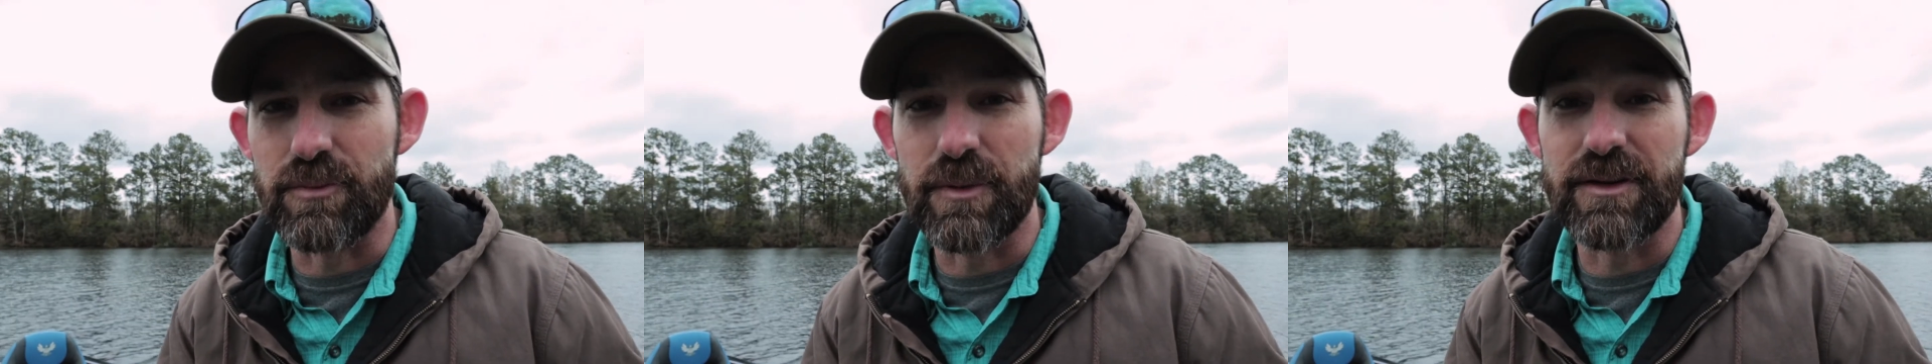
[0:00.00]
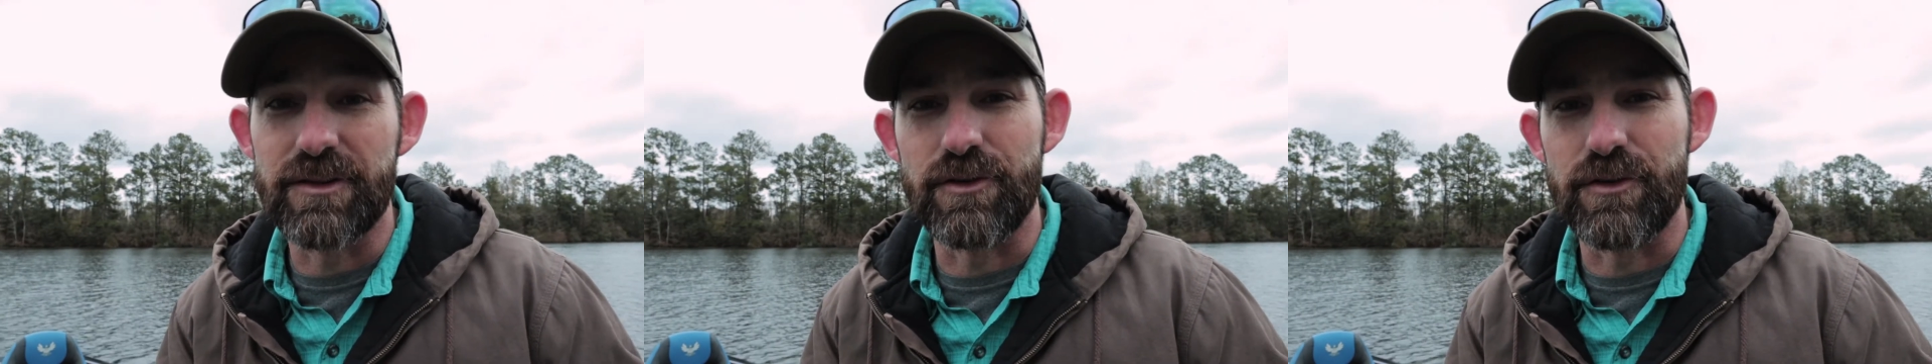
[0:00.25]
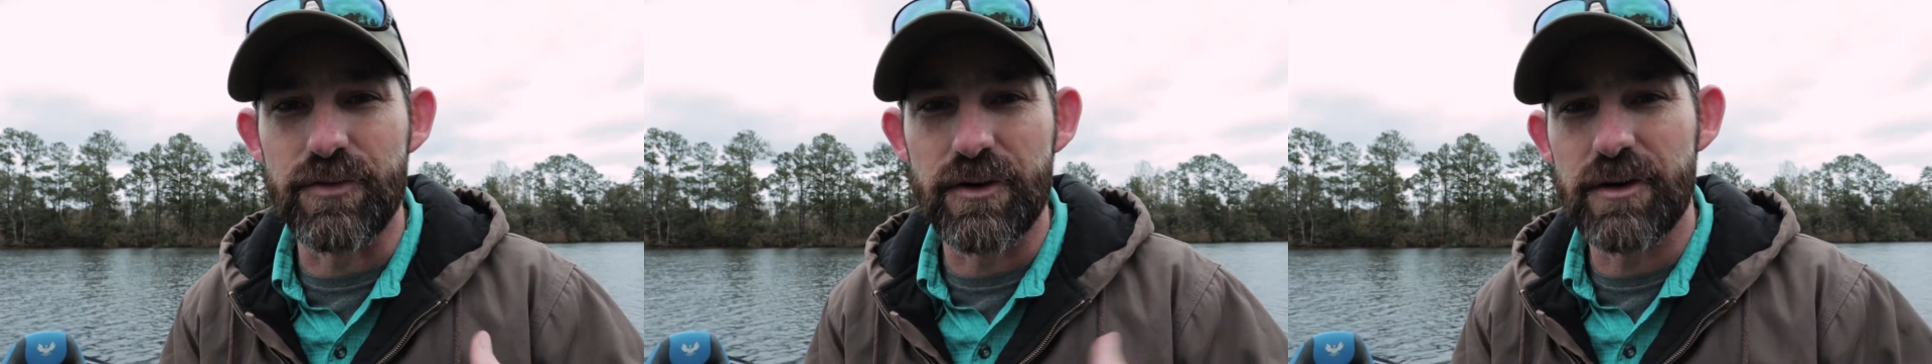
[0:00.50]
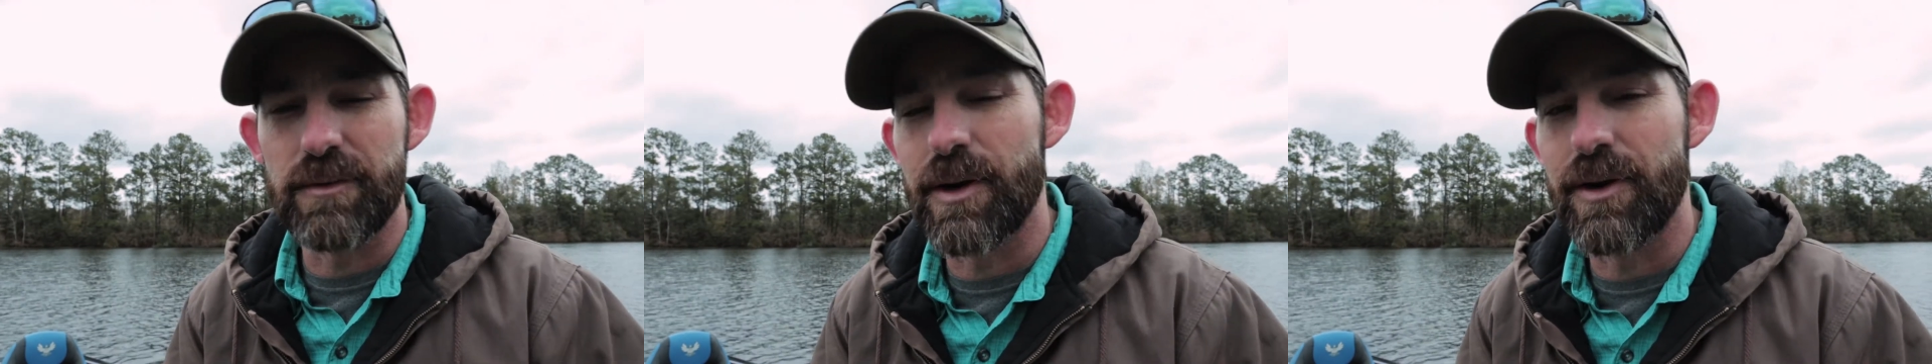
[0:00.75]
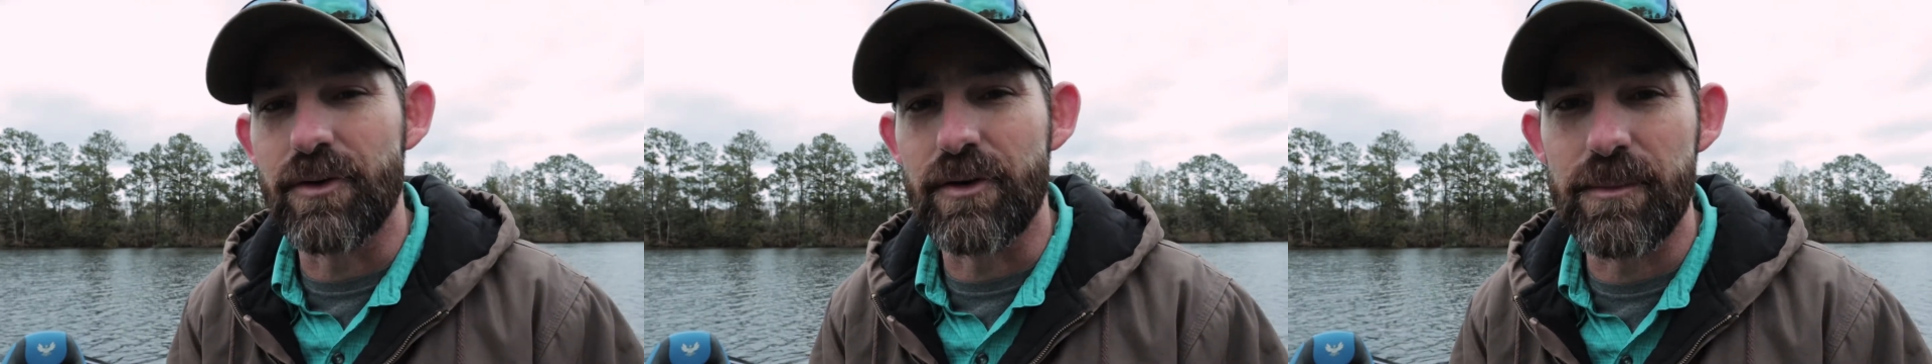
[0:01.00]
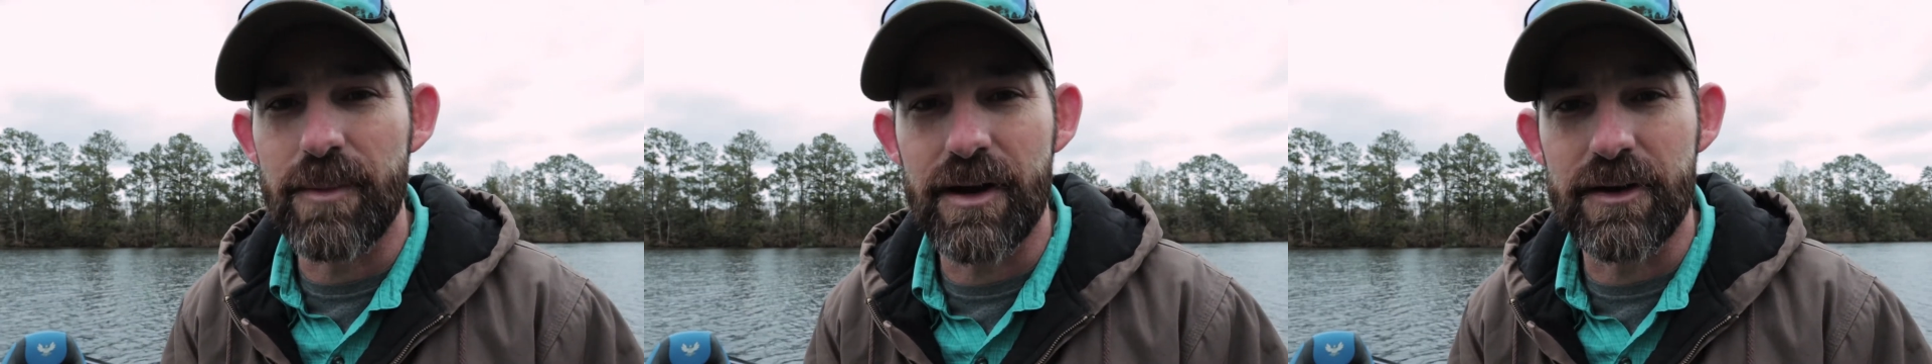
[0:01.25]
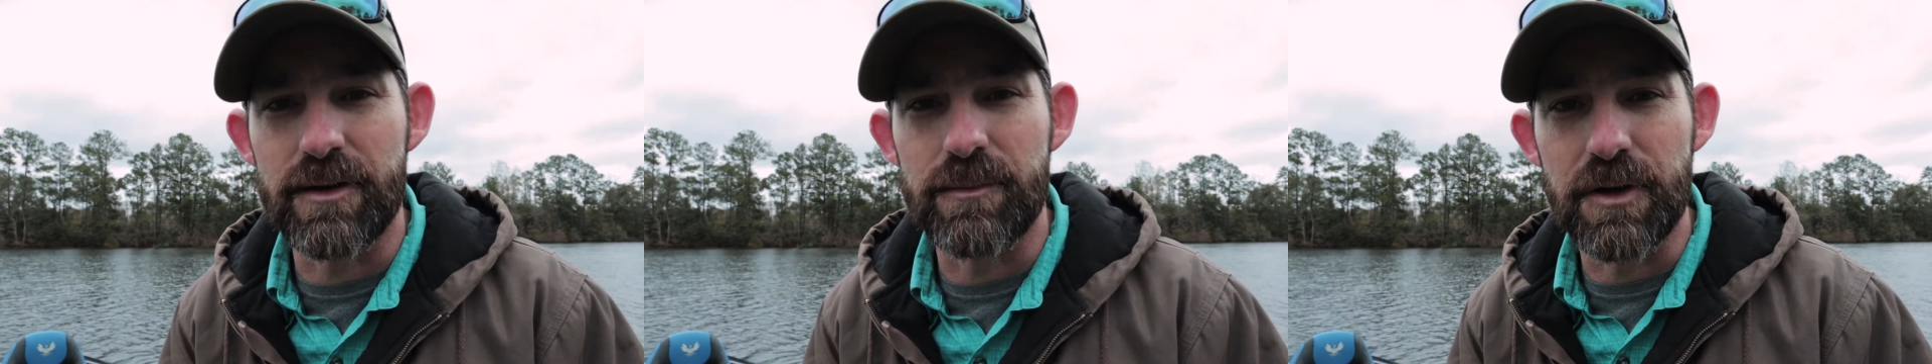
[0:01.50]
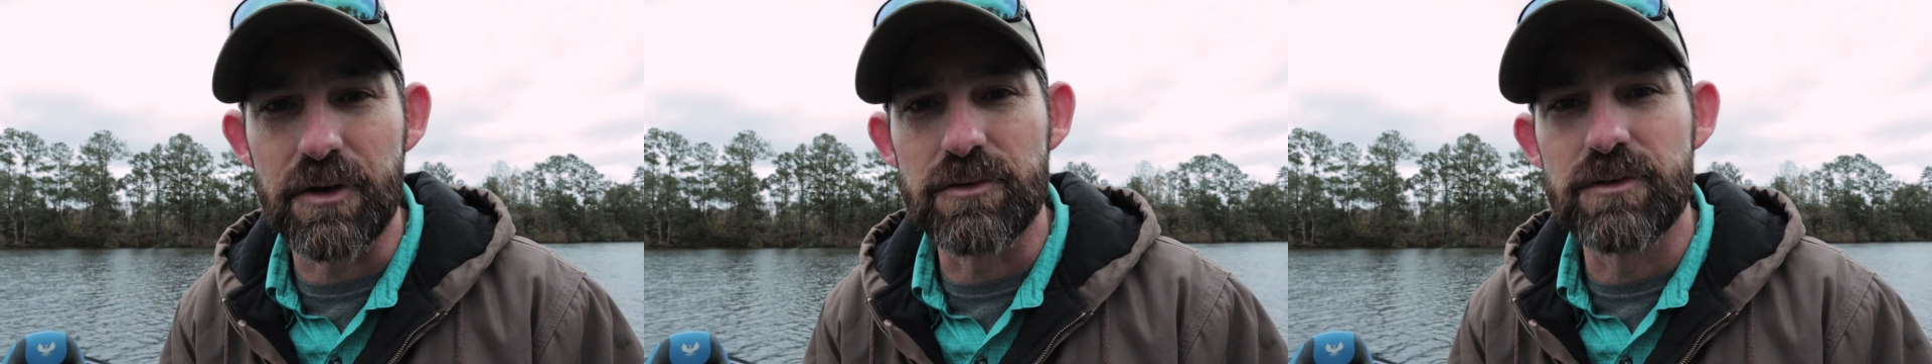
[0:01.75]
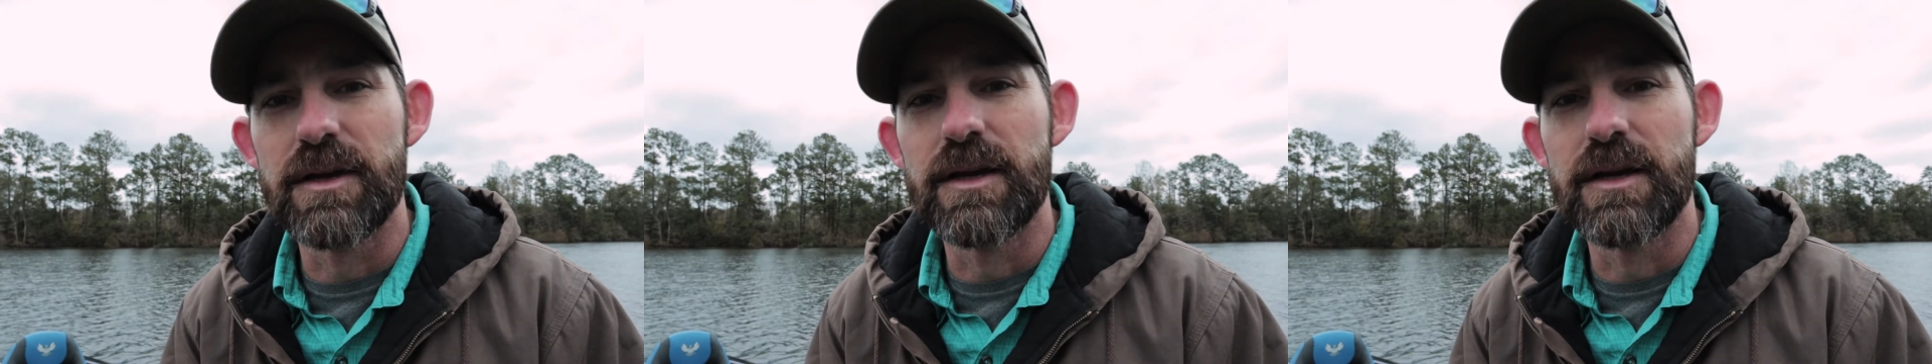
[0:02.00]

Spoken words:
whether it's on the front of the boat or the back of the boat,